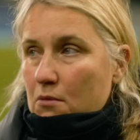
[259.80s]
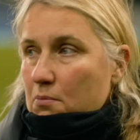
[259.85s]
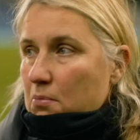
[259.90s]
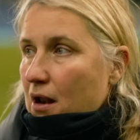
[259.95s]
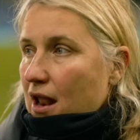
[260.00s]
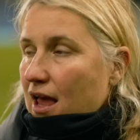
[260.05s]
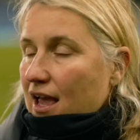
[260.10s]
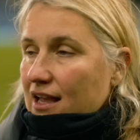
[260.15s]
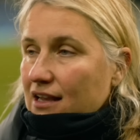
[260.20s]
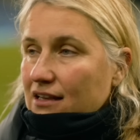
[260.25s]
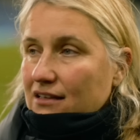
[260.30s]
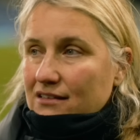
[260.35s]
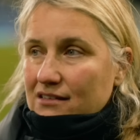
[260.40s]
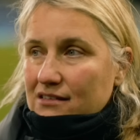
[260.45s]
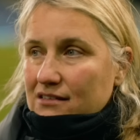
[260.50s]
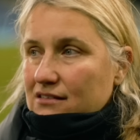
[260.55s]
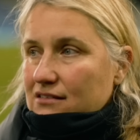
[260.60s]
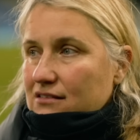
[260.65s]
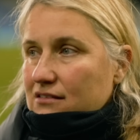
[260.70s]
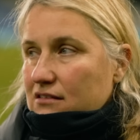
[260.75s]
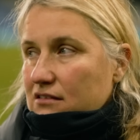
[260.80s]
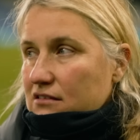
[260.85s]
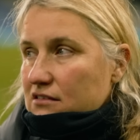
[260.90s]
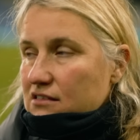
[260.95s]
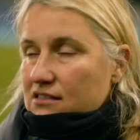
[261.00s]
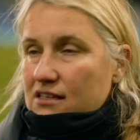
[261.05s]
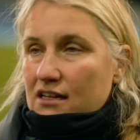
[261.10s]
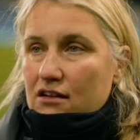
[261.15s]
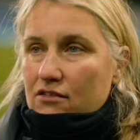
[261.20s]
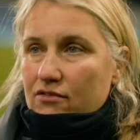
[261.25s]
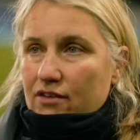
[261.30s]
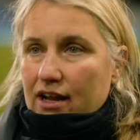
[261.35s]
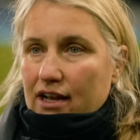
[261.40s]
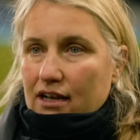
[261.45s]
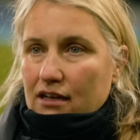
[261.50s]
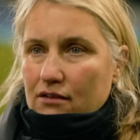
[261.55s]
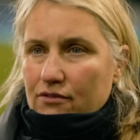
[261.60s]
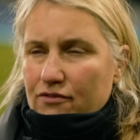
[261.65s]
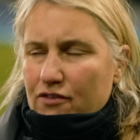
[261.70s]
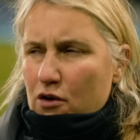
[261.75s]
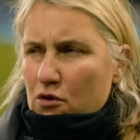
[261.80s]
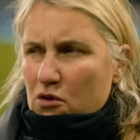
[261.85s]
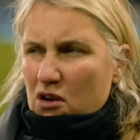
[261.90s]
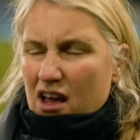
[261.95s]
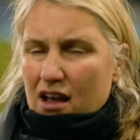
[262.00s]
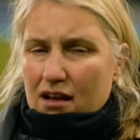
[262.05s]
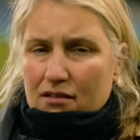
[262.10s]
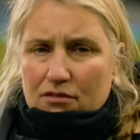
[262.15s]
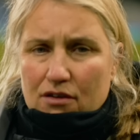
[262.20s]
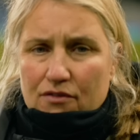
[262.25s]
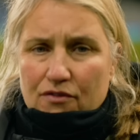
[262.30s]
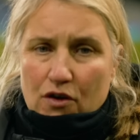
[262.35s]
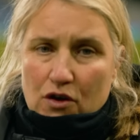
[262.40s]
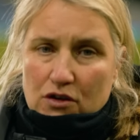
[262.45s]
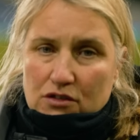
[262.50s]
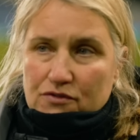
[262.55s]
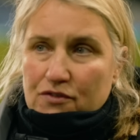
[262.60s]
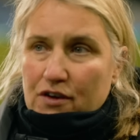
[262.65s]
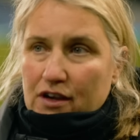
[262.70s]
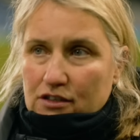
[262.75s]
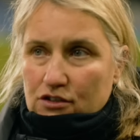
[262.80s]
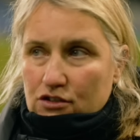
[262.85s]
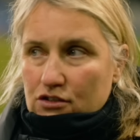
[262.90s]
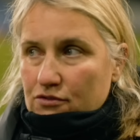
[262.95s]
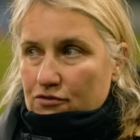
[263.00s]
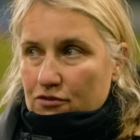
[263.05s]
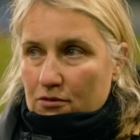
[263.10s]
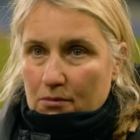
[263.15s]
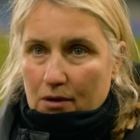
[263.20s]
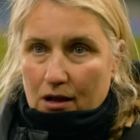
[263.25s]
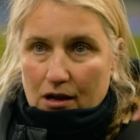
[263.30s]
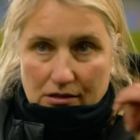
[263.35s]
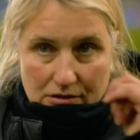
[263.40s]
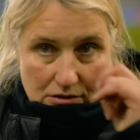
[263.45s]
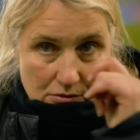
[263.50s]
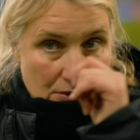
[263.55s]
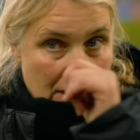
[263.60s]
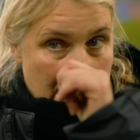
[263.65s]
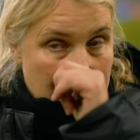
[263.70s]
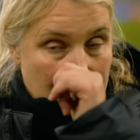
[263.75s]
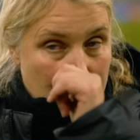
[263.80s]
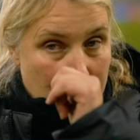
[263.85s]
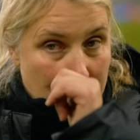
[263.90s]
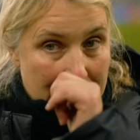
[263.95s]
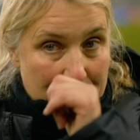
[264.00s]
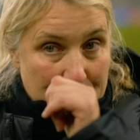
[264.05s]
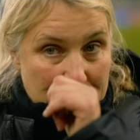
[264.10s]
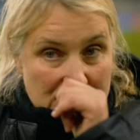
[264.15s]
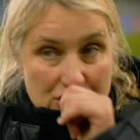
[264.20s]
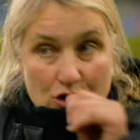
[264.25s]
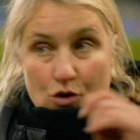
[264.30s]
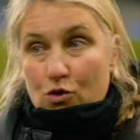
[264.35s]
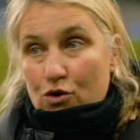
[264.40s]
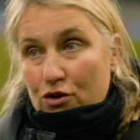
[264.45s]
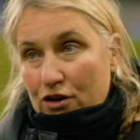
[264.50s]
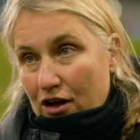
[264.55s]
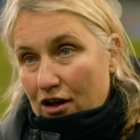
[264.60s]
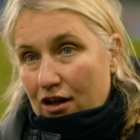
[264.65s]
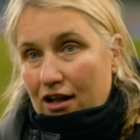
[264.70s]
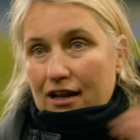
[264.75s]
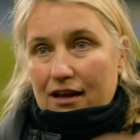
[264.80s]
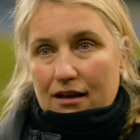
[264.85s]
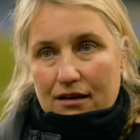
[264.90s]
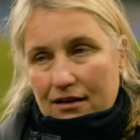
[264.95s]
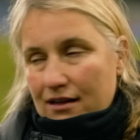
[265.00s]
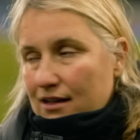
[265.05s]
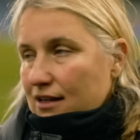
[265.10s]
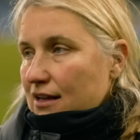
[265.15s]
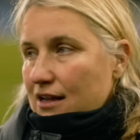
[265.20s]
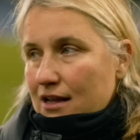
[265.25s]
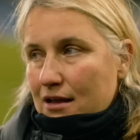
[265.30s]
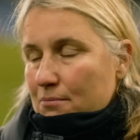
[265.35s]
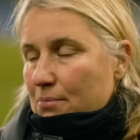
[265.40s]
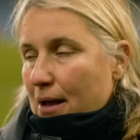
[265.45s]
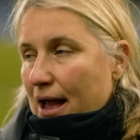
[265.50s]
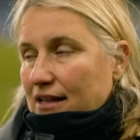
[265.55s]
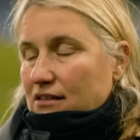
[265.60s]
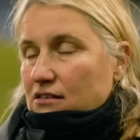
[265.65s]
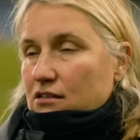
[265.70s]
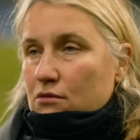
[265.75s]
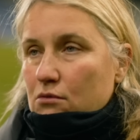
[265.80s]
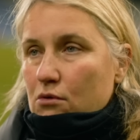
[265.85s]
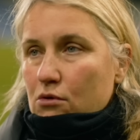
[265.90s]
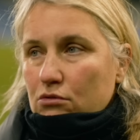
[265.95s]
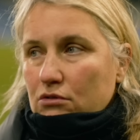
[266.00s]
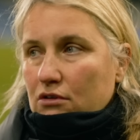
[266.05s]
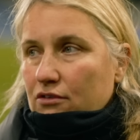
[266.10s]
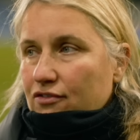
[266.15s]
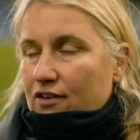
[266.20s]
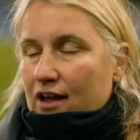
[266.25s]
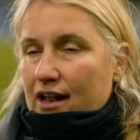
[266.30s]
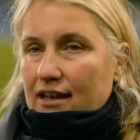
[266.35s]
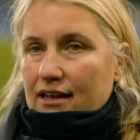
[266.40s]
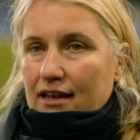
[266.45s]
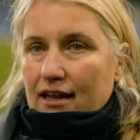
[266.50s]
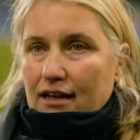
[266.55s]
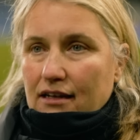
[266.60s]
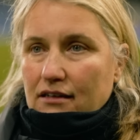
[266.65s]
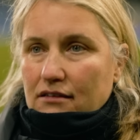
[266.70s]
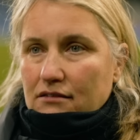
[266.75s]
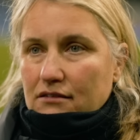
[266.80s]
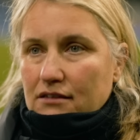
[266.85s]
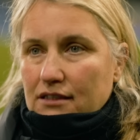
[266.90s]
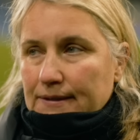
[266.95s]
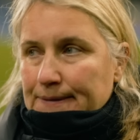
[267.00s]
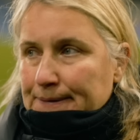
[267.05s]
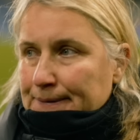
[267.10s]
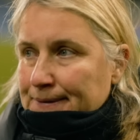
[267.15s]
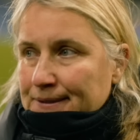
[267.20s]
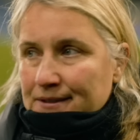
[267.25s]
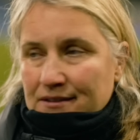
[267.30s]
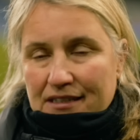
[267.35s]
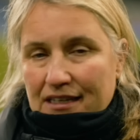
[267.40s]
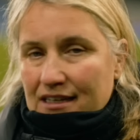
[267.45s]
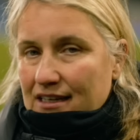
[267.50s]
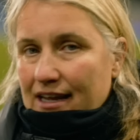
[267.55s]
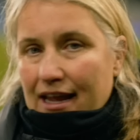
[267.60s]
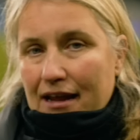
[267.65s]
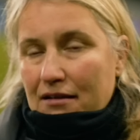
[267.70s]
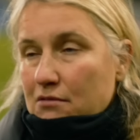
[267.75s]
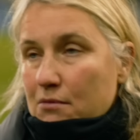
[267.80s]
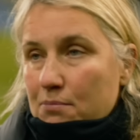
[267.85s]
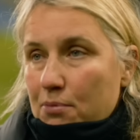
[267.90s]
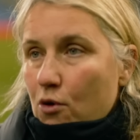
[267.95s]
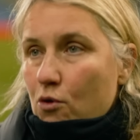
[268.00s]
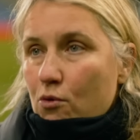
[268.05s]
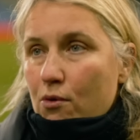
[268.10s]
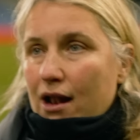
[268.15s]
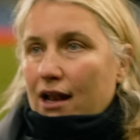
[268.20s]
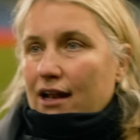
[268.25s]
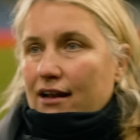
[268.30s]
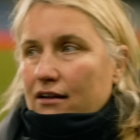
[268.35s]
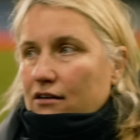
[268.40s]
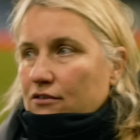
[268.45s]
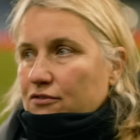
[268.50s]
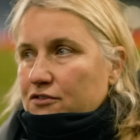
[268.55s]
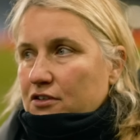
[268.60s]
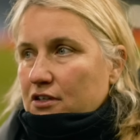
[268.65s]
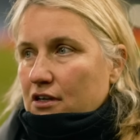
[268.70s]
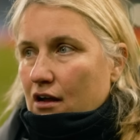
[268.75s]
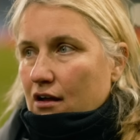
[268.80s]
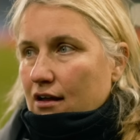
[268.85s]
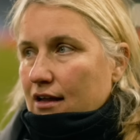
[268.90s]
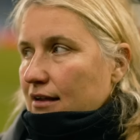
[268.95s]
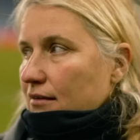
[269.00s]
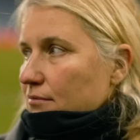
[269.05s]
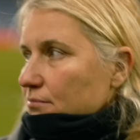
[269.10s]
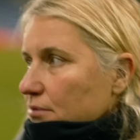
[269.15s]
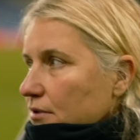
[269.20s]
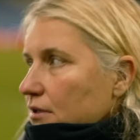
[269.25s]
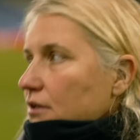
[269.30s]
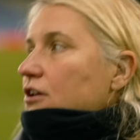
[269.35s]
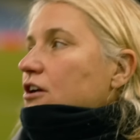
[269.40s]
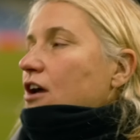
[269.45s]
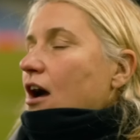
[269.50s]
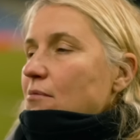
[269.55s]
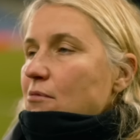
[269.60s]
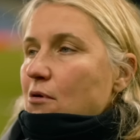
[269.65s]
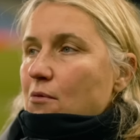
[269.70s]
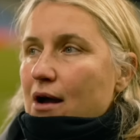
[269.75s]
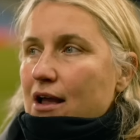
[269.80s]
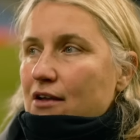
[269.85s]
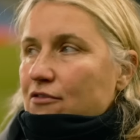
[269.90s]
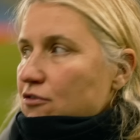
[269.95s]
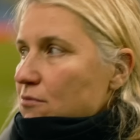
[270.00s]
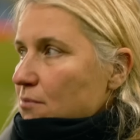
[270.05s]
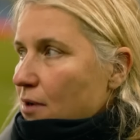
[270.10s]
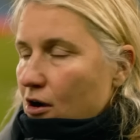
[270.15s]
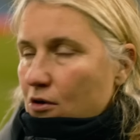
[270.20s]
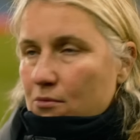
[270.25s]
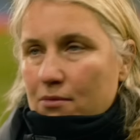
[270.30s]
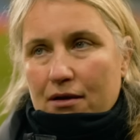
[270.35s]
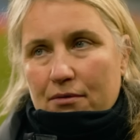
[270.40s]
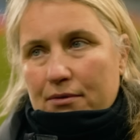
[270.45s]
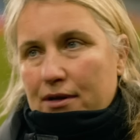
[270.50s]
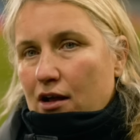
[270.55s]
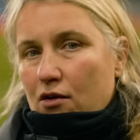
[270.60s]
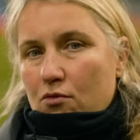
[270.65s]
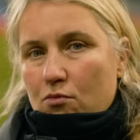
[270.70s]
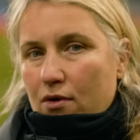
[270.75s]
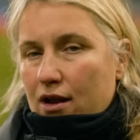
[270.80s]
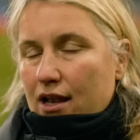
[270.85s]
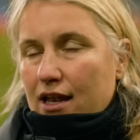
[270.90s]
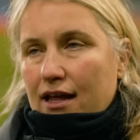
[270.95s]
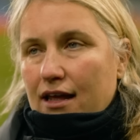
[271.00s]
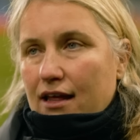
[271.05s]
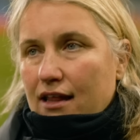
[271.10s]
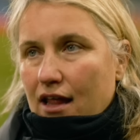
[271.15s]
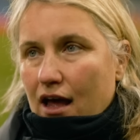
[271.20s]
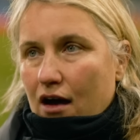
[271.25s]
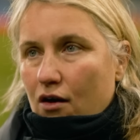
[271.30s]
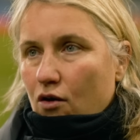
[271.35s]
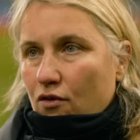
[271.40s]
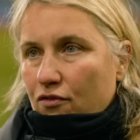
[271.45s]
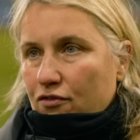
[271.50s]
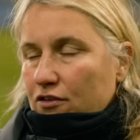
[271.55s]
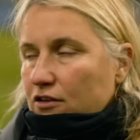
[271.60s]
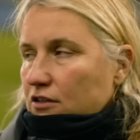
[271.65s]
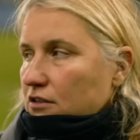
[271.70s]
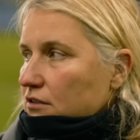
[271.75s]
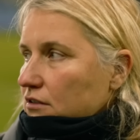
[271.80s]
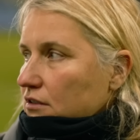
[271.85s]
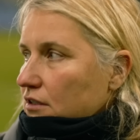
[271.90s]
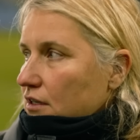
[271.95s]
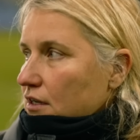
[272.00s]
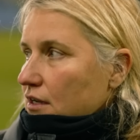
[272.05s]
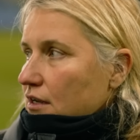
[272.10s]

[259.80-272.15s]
the players, considering it felt like a reverse fixture from last week where we scored early, back to the wall defending, didn't keep the ball well enough tonight. But you come away from home here, we don't win here that often.